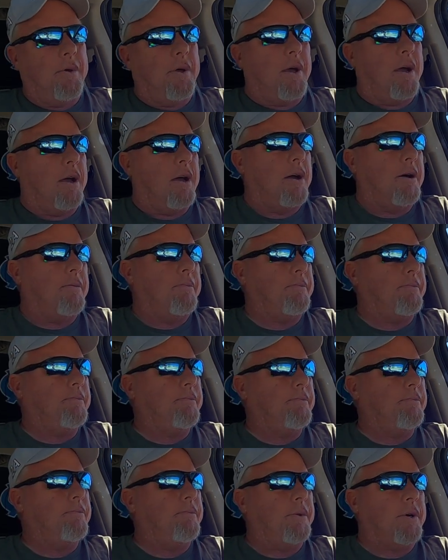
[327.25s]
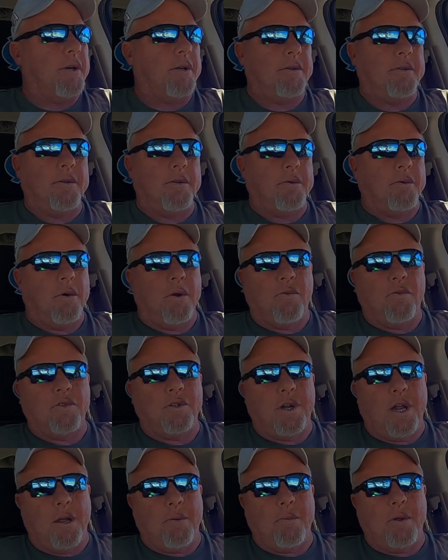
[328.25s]
But whoever's
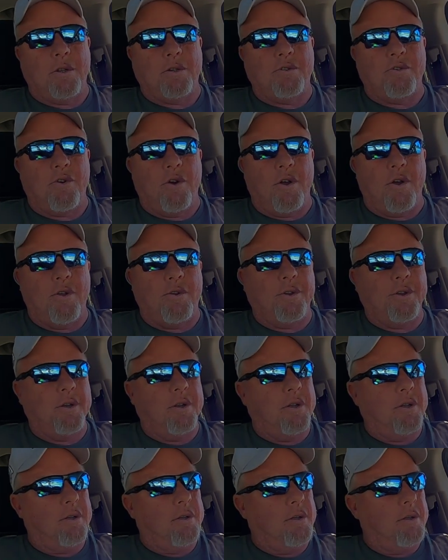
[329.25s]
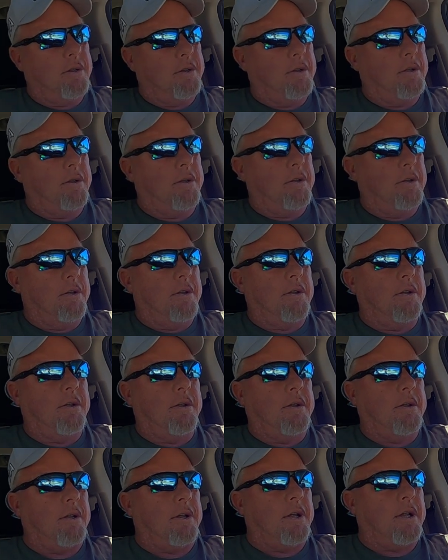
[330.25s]
name gets drawn,
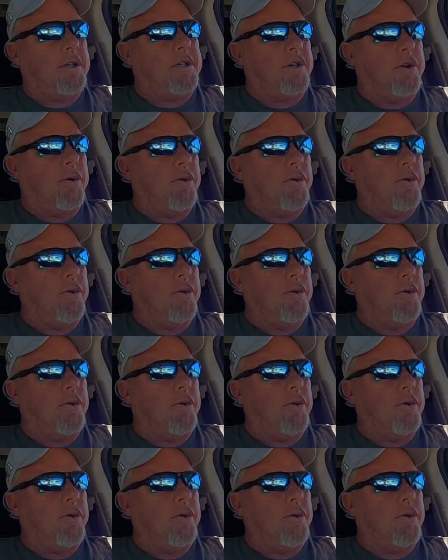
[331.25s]
it's